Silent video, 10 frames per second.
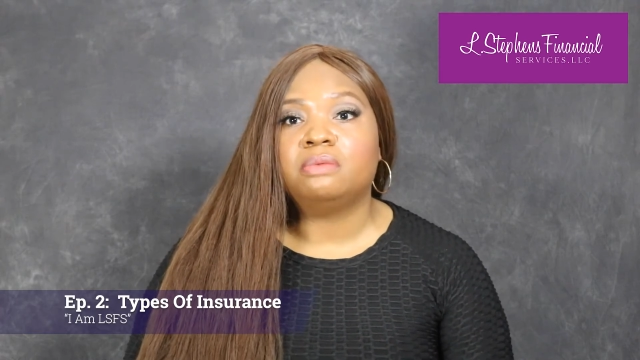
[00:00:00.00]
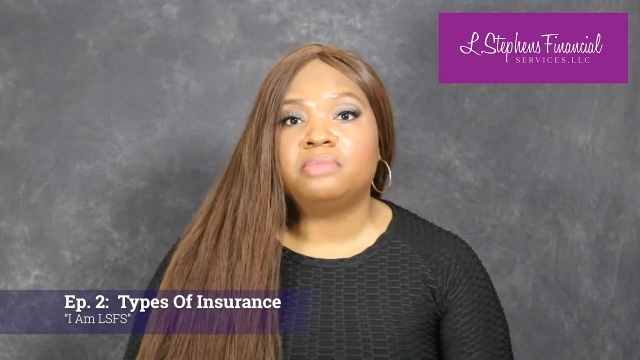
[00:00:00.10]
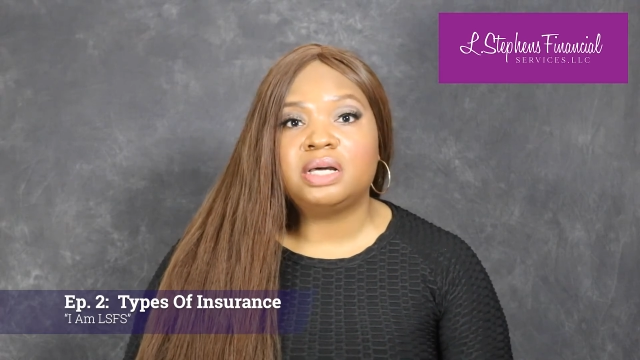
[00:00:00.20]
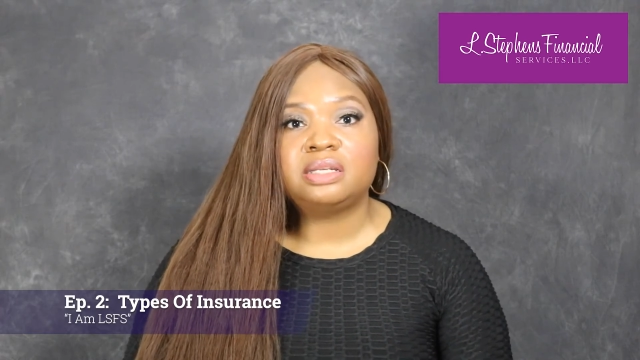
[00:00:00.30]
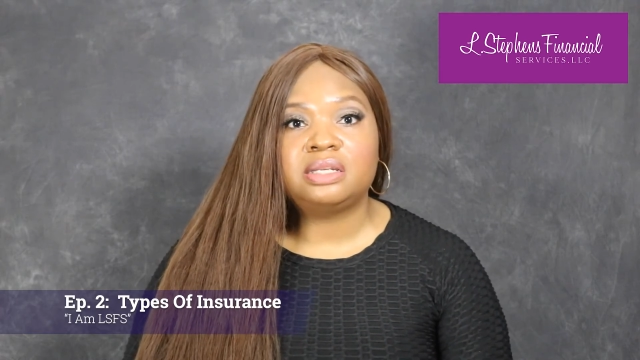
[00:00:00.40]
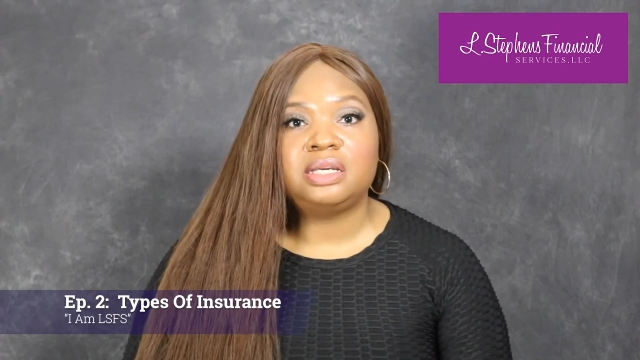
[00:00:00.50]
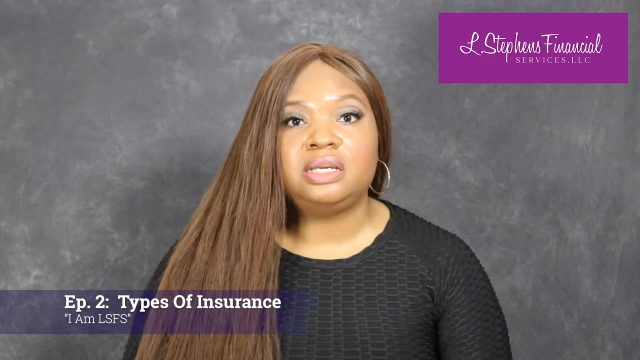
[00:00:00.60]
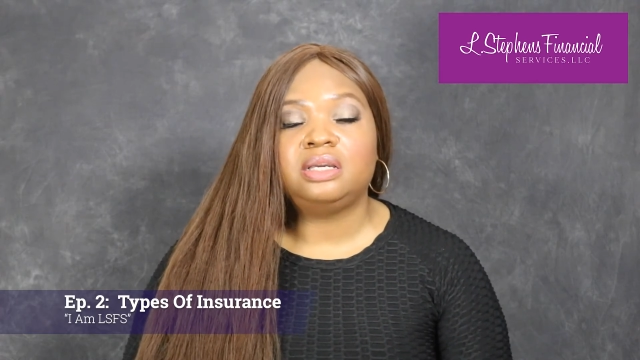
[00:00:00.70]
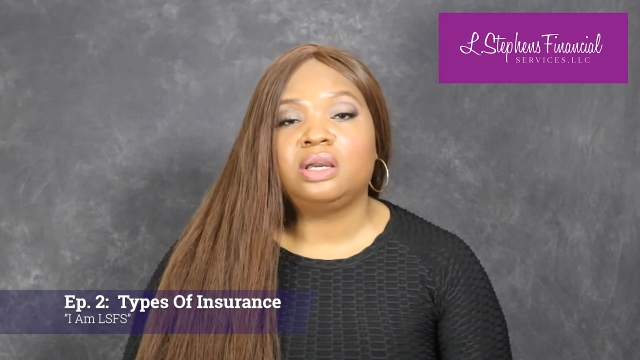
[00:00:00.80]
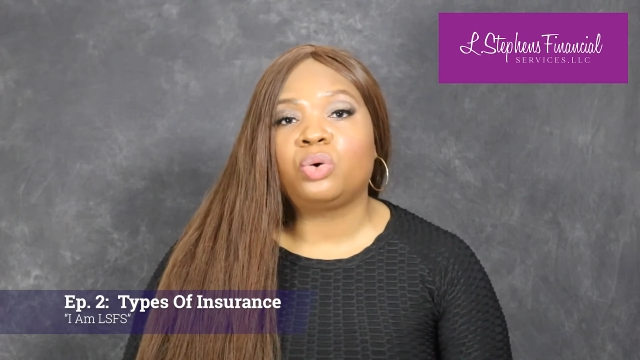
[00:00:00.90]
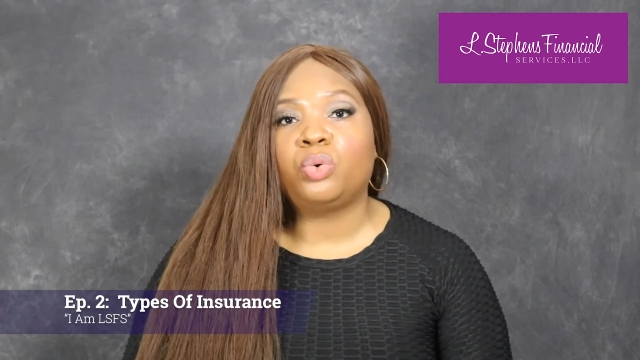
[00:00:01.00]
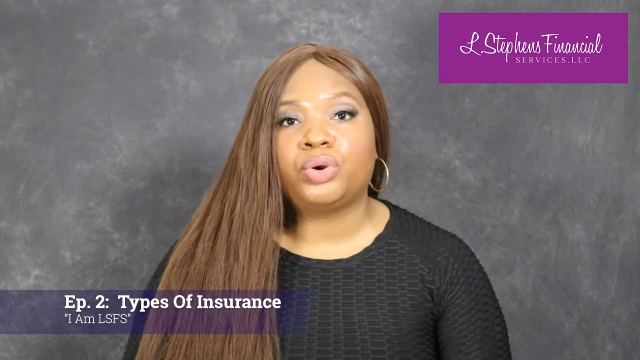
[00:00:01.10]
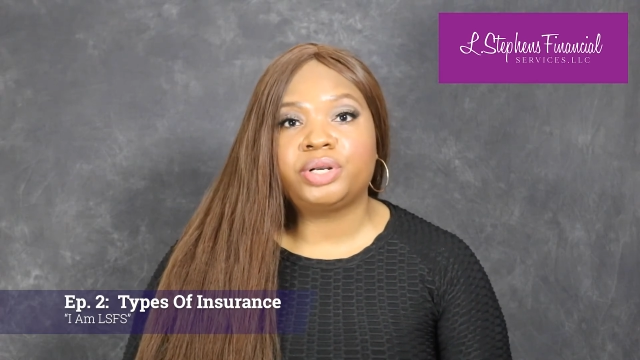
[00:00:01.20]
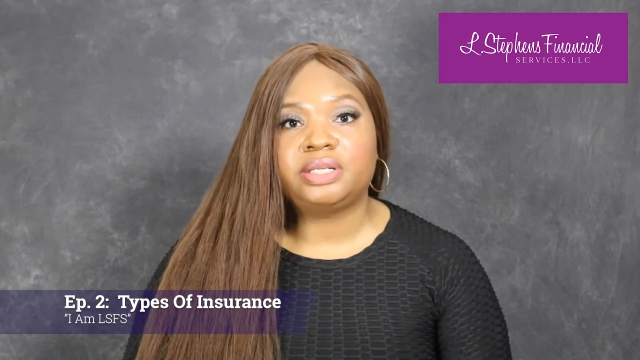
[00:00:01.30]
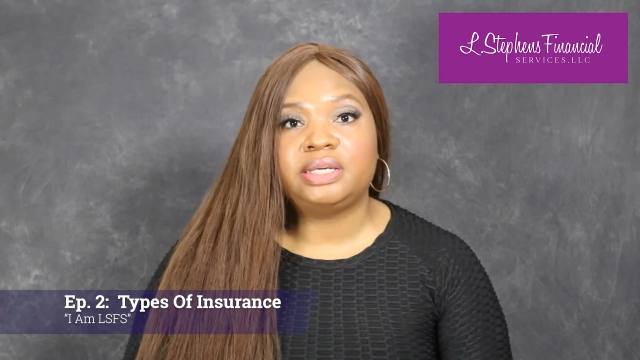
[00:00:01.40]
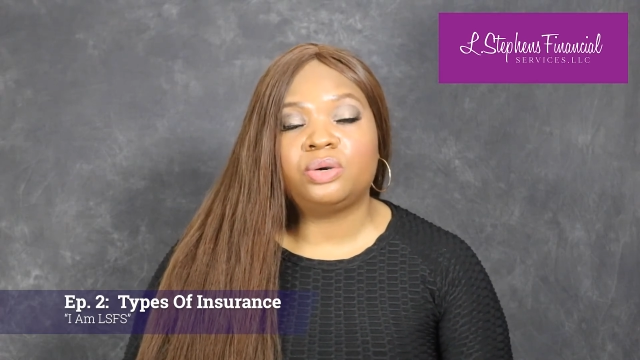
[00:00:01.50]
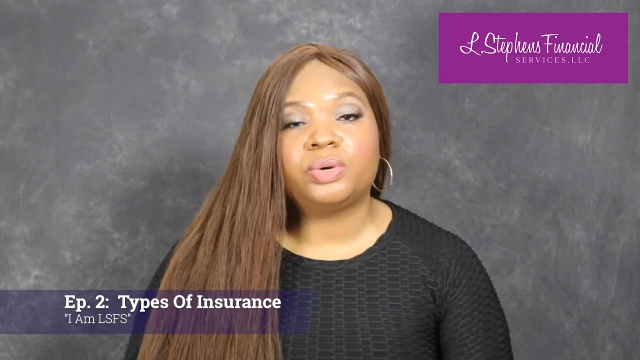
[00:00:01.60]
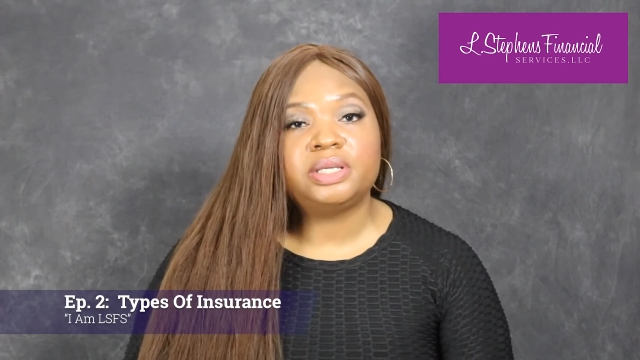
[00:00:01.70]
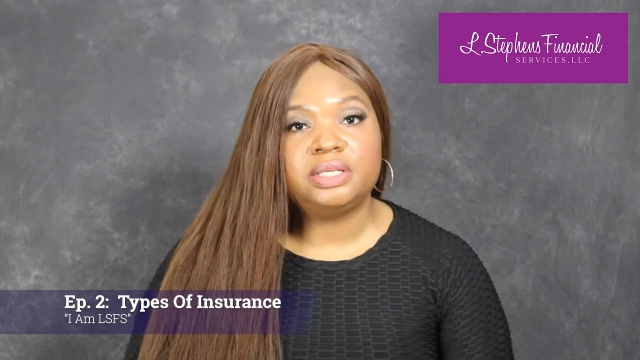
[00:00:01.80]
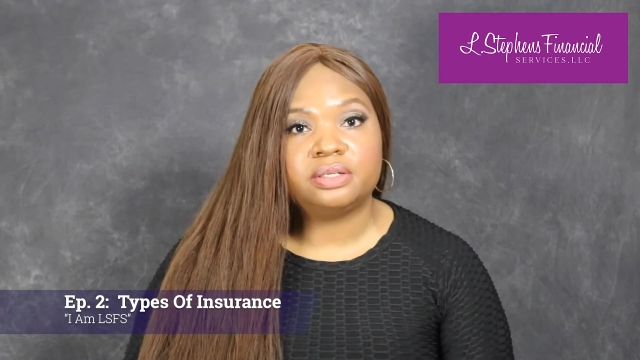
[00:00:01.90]
monthly, quarterly,
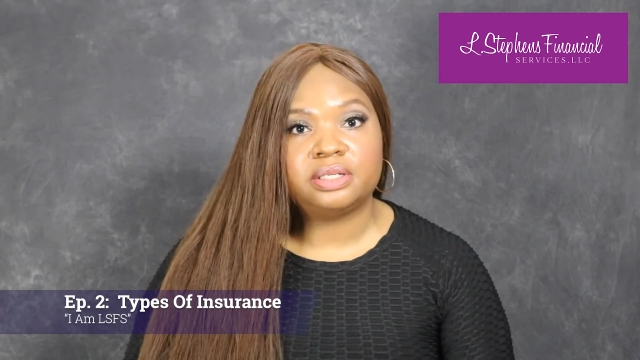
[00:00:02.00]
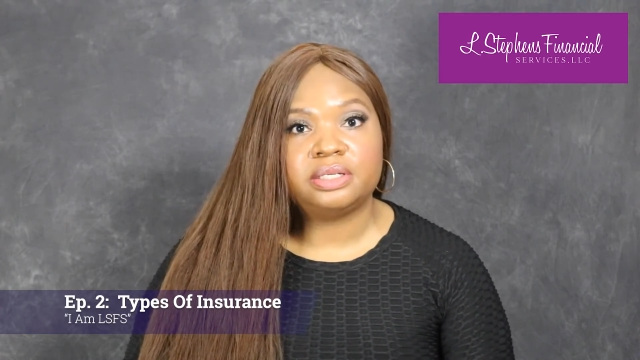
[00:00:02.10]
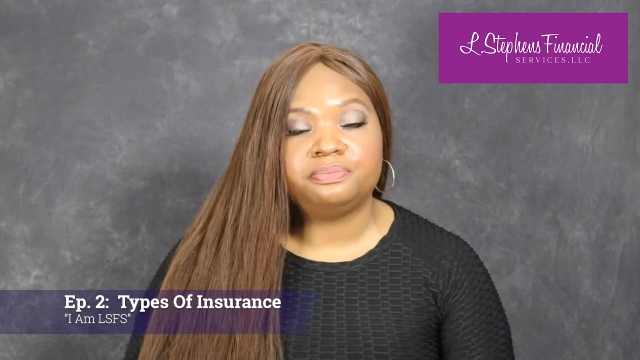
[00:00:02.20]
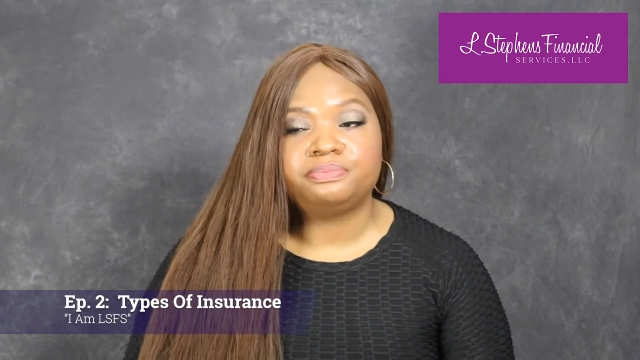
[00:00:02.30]
or yearly.